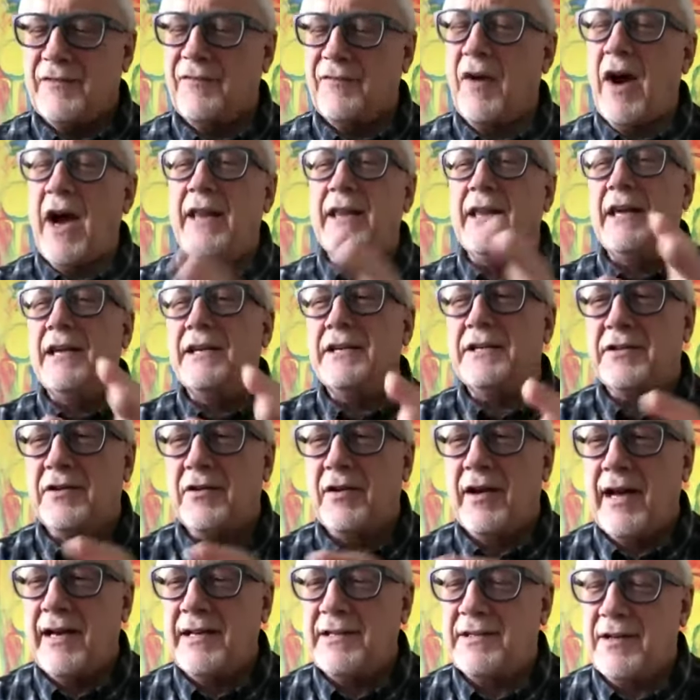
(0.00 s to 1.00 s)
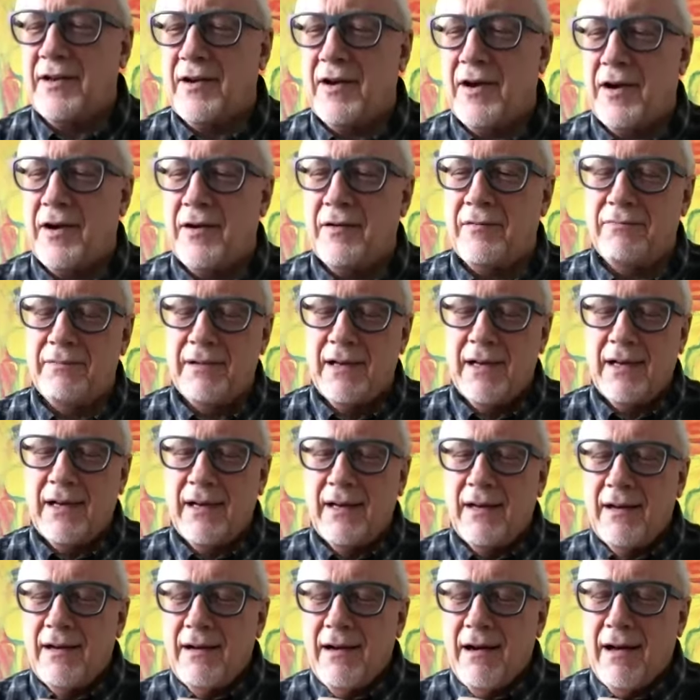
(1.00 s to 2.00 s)
Find the Easter eggs on our
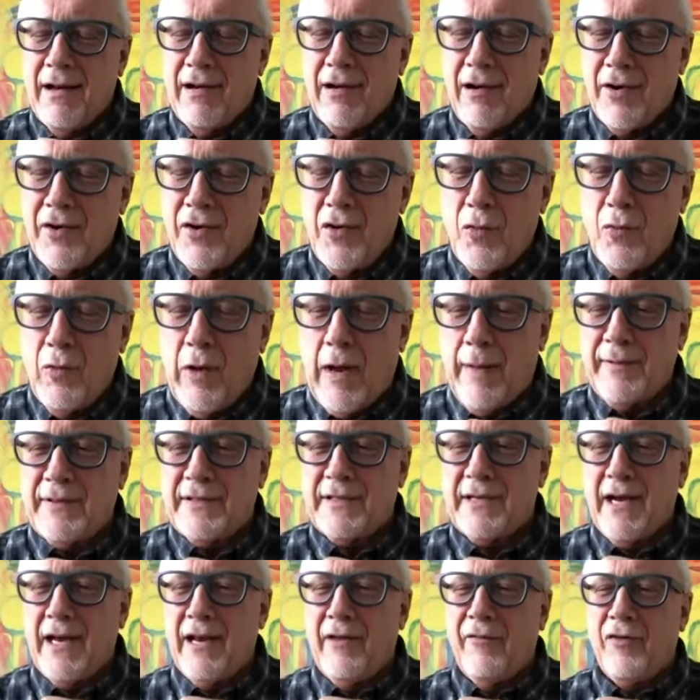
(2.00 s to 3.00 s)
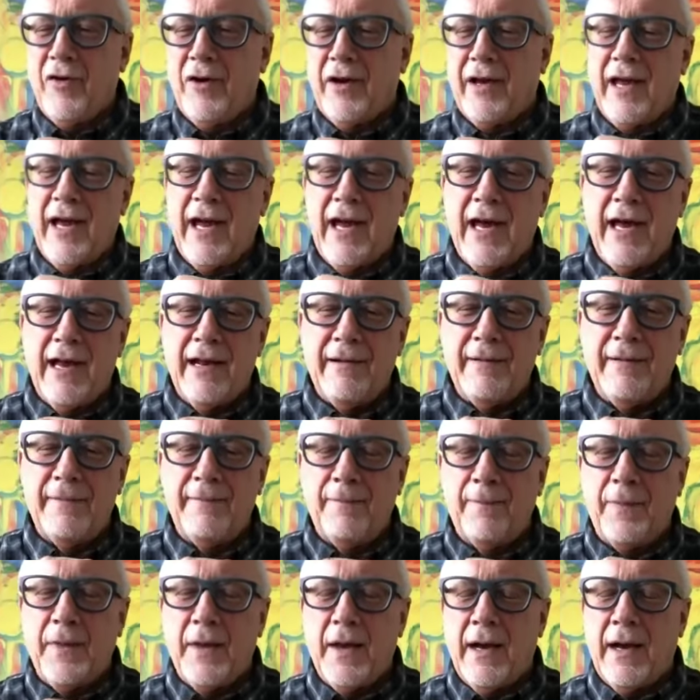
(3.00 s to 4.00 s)
on our new website if you can,
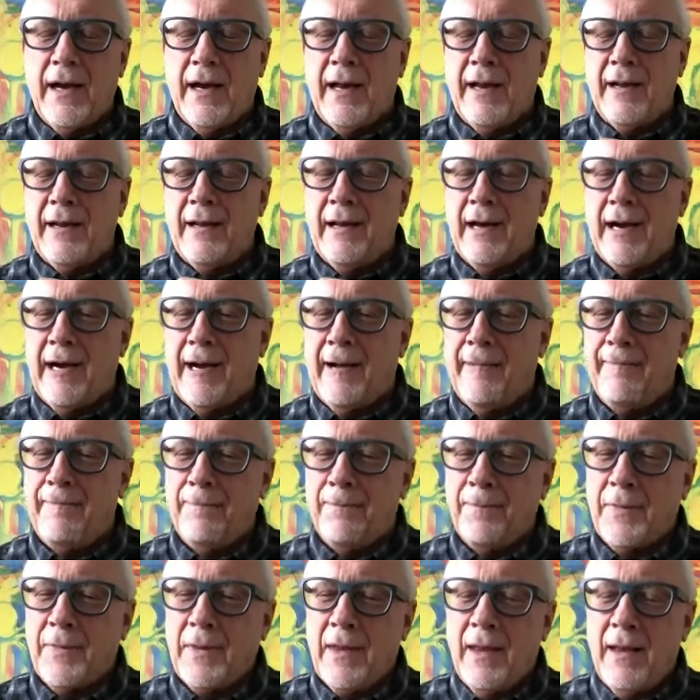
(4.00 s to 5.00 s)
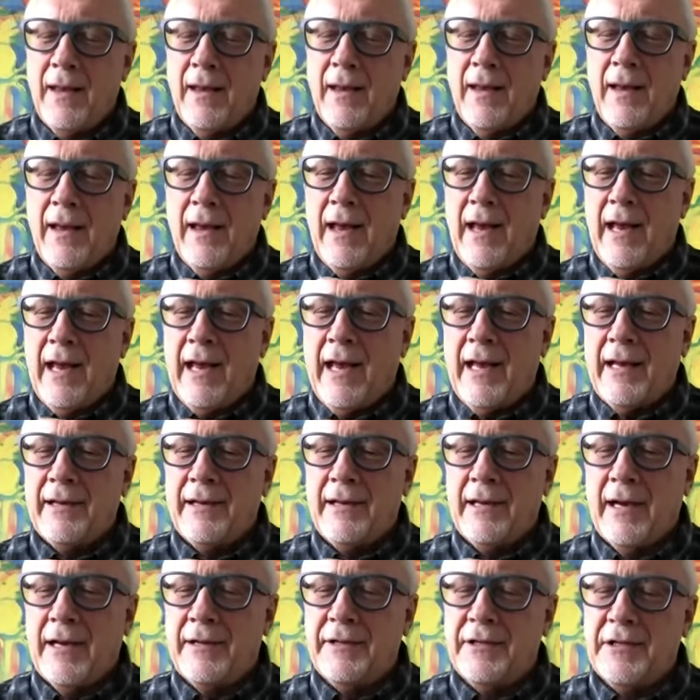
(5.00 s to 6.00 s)
and um,
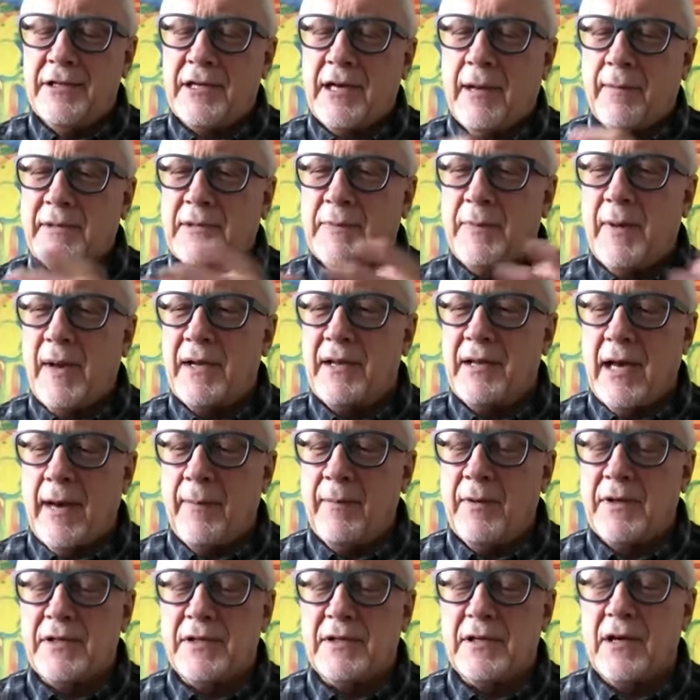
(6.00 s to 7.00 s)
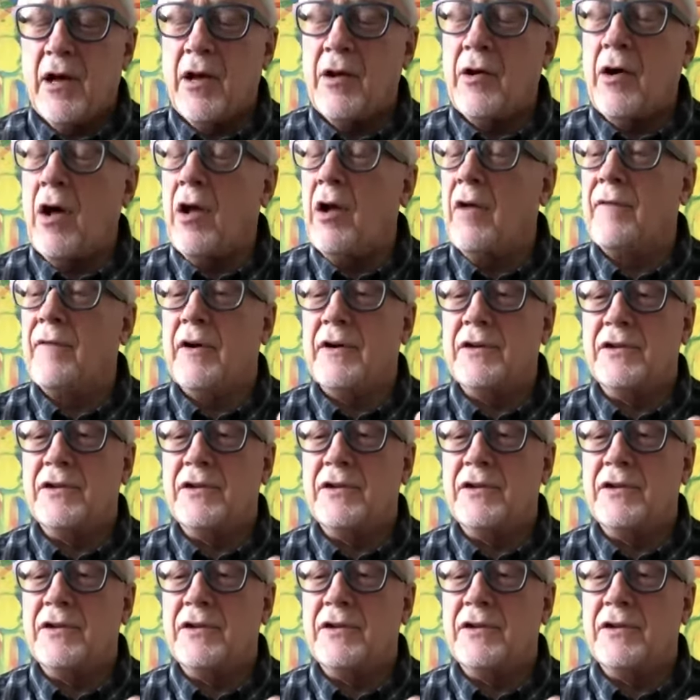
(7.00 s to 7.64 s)
and uh, just come spend time with us on all of our